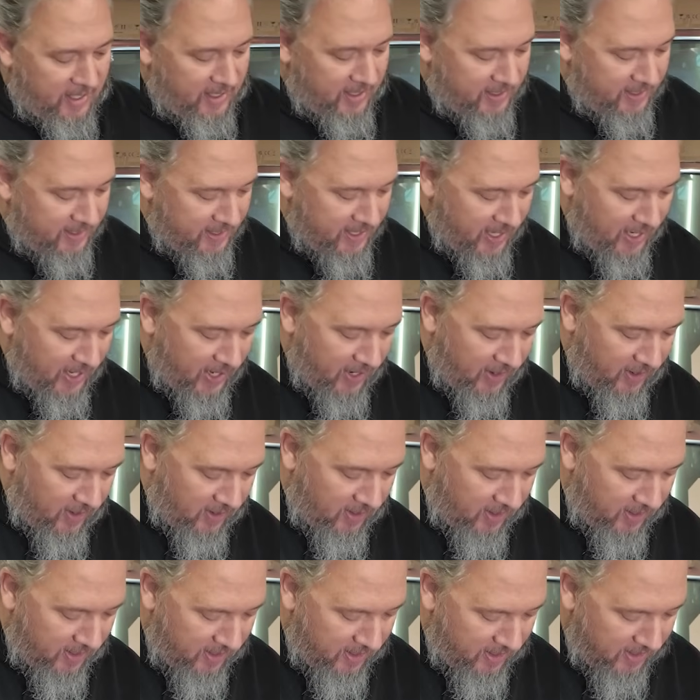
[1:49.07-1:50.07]

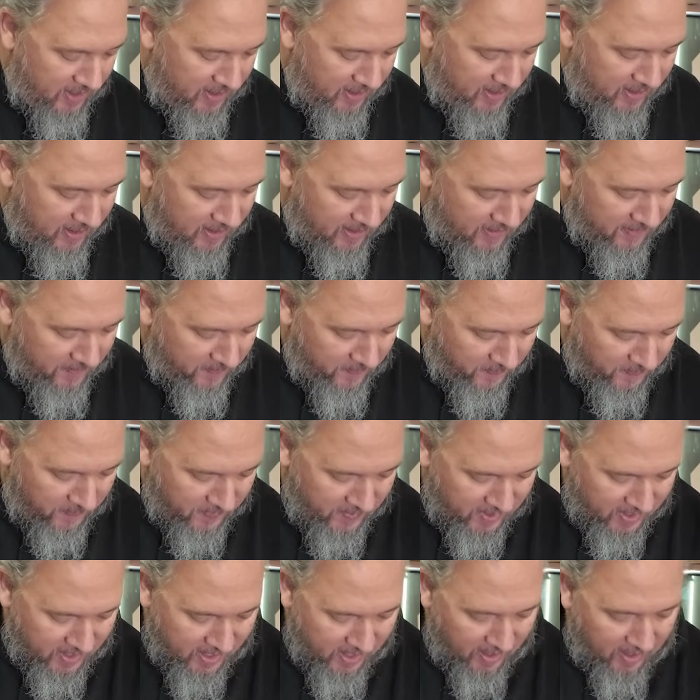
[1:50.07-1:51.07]
So
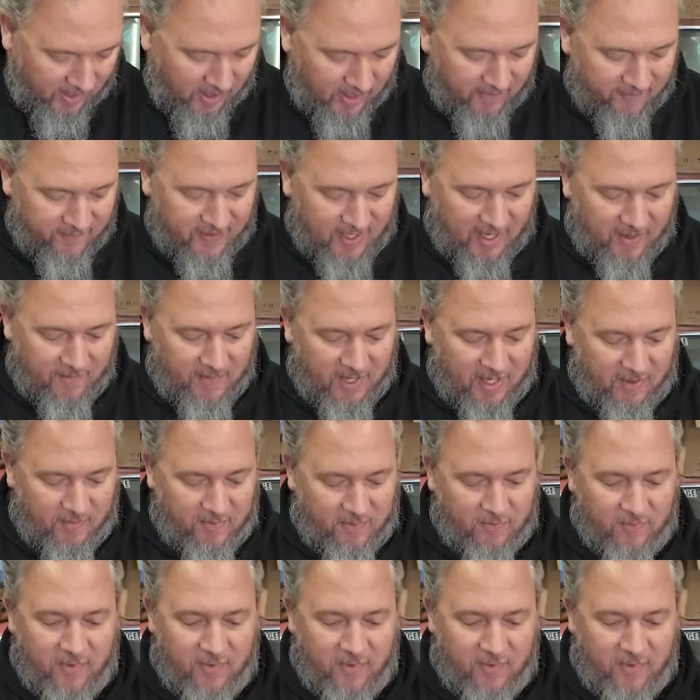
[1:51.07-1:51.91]
I've come up